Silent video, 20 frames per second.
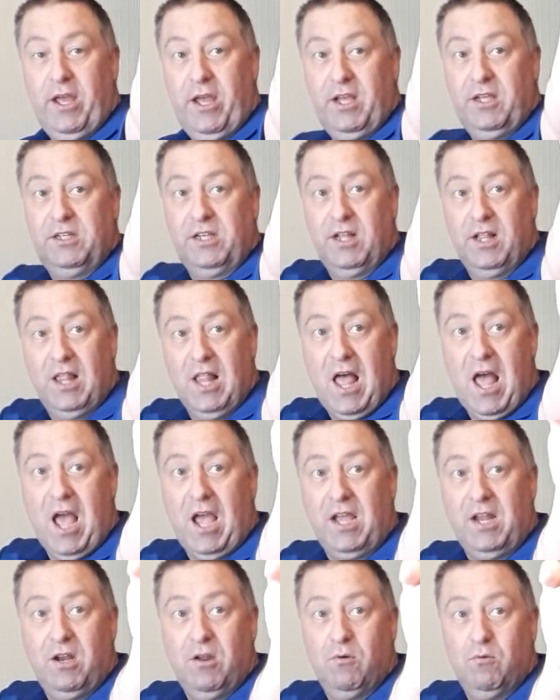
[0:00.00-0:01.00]
is in
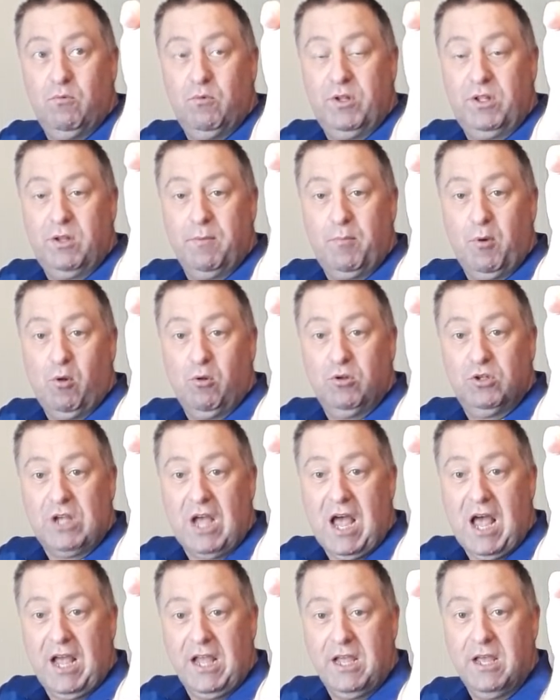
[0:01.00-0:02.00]
line with the
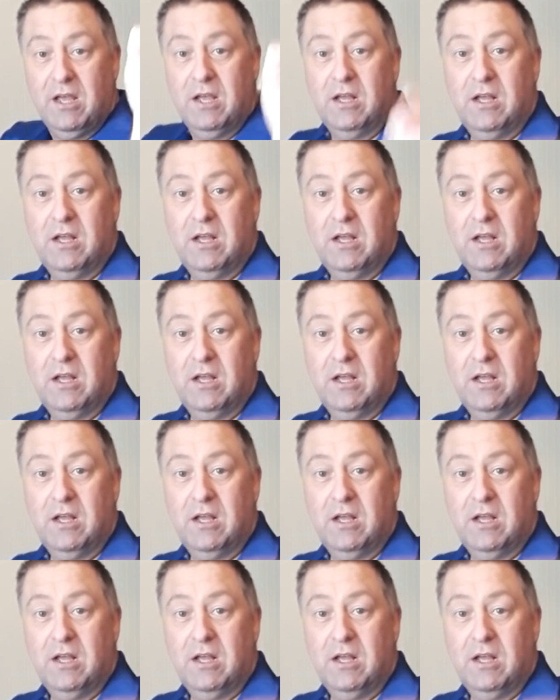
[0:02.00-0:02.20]
bullseye.